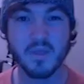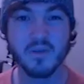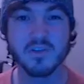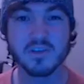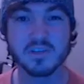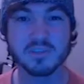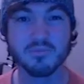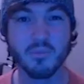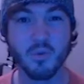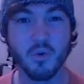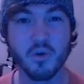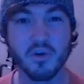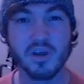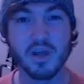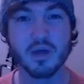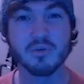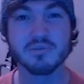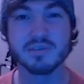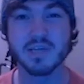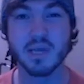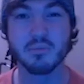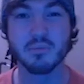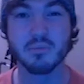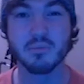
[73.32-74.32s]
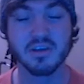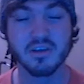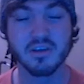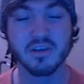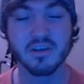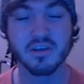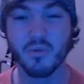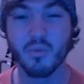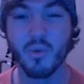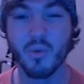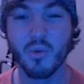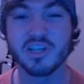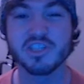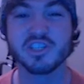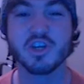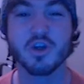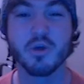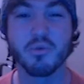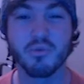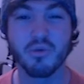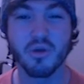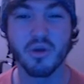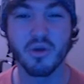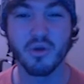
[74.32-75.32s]
This morning I was able to get on
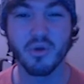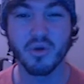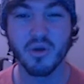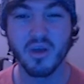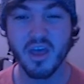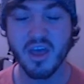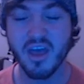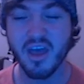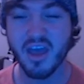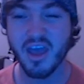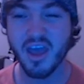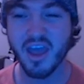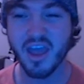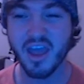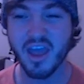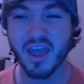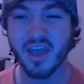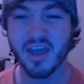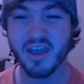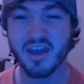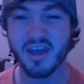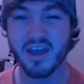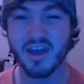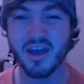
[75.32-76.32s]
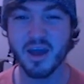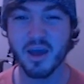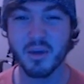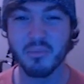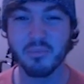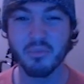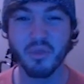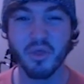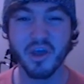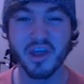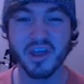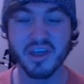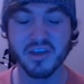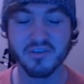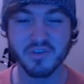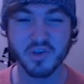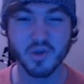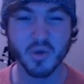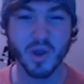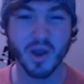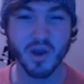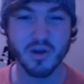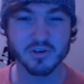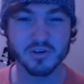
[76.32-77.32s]
YGO and play a
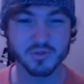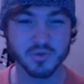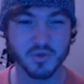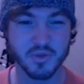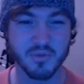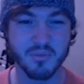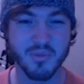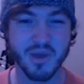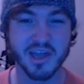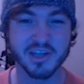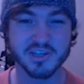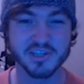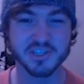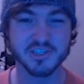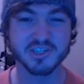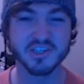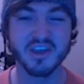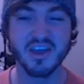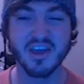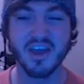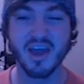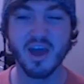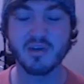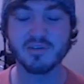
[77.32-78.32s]
few hours worth of matches.